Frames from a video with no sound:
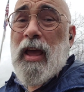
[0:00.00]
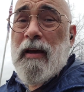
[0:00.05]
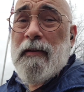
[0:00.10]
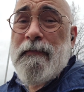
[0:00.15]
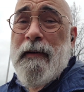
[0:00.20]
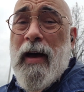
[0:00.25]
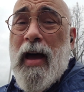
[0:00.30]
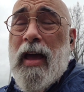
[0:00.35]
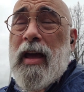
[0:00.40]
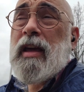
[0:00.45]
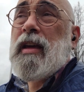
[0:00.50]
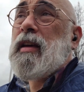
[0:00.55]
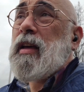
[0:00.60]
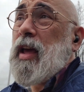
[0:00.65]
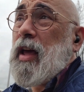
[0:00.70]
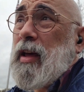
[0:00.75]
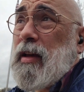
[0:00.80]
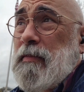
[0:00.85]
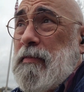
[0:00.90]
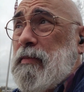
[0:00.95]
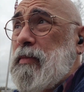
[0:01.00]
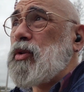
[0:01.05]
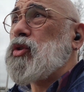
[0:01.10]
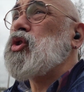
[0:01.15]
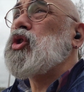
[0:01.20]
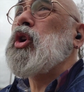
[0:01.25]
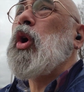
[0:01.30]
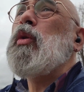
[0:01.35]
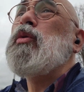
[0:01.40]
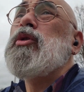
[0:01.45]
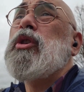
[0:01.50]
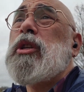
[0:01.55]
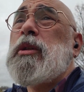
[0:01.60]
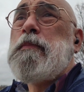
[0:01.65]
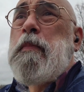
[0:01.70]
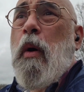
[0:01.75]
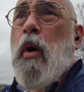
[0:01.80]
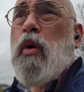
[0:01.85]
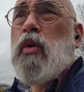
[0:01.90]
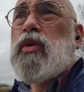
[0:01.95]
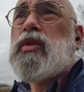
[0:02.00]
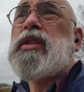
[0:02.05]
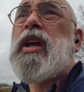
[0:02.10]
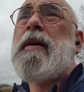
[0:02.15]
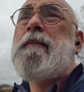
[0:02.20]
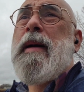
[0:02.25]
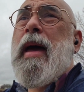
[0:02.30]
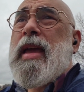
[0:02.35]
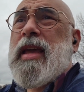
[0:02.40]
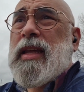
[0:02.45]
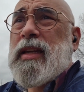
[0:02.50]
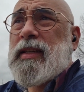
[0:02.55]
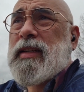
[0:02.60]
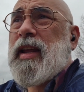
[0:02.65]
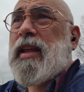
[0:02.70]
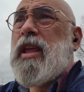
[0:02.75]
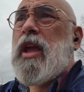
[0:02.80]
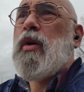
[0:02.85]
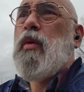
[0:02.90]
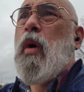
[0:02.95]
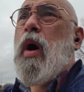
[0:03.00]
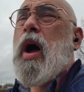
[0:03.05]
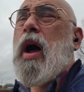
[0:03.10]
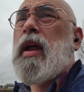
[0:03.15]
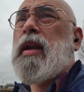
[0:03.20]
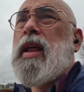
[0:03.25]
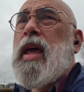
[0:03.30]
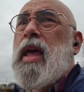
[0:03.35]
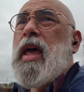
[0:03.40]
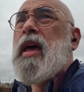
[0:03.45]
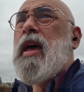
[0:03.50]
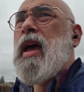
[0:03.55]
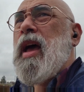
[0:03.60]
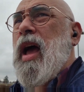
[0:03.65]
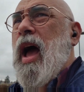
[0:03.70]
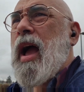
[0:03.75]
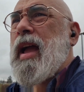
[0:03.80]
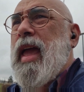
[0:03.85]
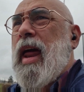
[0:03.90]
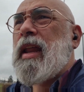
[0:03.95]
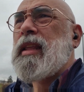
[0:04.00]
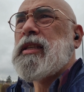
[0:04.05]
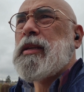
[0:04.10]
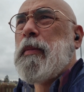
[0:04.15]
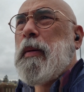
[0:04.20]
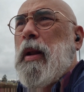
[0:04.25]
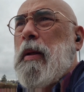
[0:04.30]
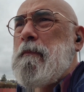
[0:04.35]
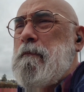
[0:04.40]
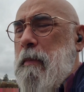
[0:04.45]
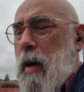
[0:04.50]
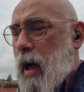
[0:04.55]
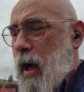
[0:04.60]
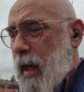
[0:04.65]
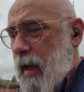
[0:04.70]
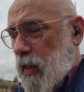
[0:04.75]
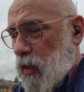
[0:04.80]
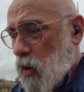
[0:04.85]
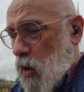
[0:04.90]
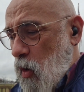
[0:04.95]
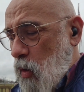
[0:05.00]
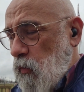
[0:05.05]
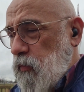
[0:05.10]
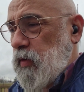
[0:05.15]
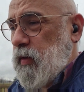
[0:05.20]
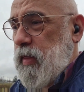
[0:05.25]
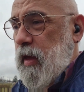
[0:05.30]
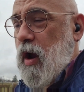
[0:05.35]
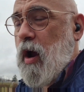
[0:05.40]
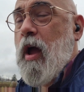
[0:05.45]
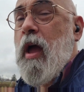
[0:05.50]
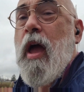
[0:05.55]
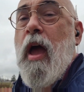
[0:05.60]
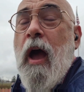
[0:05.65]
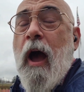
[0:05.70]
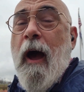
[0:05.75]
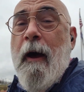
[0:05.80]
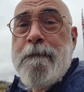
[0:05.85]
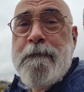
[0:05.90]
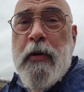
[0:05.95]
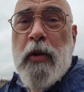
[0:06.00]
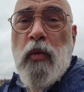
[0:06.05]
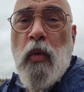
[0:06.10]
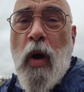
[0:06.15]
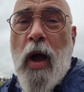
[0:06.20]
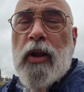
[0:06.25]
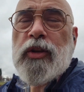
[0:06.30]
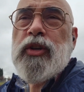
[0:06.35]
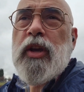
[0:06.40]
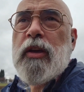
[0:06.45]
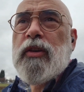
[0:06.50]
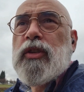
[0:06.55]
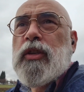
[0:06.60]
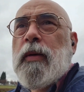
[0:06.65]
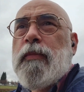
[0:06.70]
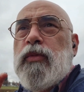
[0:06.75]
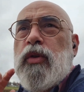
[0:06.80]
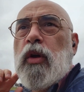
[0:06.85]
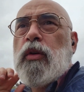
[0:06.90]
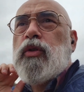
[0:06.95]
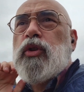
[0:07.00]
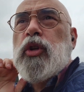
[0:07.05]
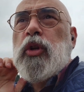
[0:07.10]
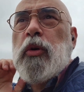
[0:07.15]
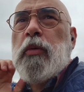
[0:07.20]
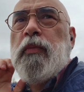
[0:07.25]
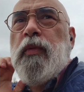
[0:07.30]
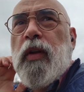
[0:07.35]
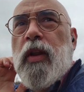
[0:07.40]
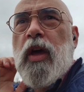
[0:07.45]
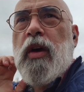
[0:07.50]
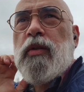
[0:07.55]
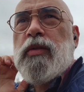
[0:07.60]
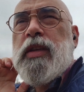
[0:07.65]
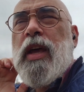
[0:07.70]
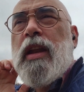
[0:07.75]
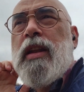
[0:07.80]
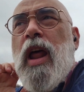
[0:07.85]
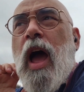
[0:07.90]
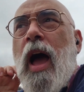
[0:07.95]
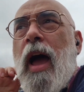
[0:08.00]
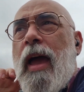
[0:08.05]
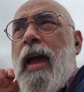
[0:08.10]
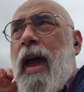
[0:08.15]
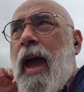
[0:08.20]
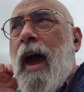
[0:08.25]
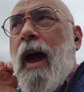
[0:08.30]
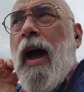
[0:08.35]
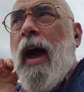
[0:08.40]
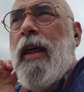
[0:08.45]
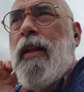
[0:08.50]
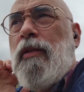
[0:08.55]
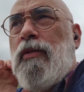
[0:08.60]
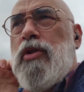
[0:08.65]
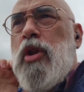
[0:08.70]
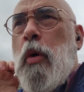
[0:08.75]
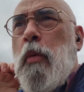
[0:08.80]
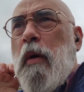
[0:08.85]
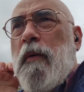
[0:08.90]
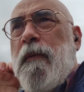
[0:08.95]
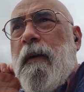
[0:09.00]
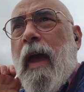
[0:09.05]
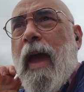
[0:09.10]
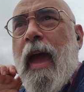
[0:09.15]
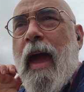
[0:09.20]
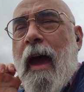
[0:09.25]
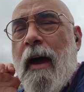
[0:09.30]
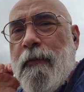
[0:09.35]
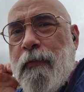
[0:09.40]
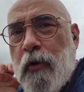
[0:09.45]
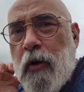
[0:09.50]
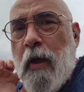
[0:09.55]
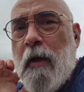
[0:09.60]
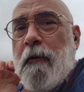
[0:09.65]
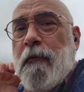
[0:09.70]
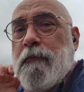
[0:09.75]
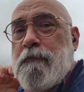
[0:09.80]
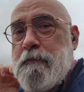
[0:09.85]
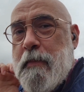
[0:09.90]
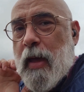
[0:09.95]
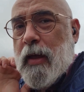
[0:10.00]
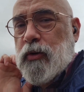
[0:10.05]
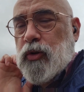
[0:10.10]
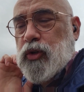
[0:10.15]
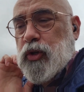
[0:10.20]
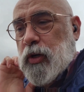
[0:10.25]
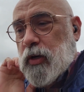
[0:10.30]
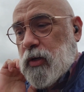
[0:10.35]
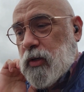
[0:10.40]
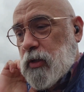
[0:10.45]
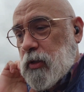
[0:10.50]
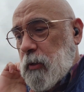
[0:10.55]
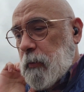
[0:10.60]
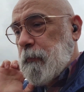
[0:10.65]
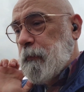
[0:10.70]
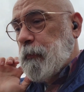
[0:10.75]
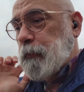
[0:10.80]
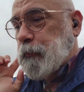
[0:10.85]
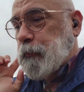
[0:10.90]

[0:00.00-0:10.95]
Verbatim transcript: if I am so disposed, I might continue on. Again, it's about a mile over there. I've been watching some YouTube videos, and I, I don't know if I ever have mentioned